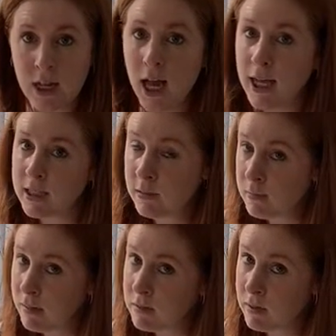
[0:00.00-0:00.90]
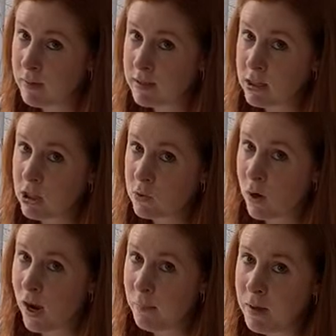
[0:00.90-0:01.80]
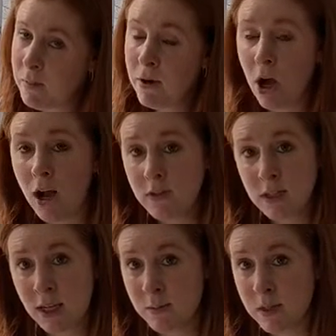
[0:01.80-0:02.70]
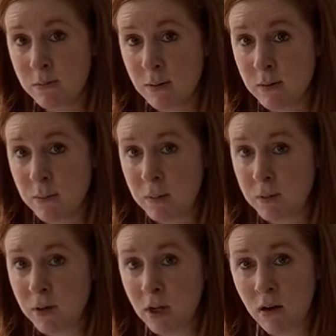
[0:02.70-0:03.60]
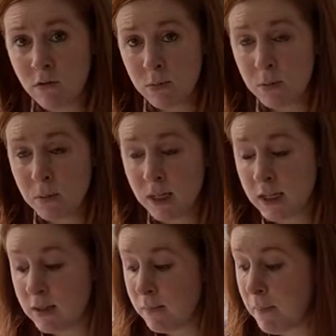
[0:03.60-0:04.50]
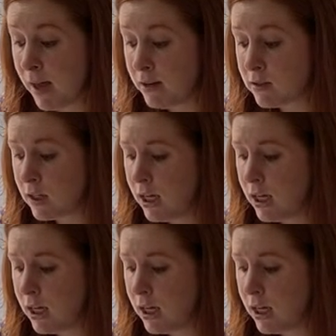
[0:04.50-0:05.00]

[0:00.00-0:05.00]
And sometimes the messages were happy, but oftentimes it made people uncomfortable because it meant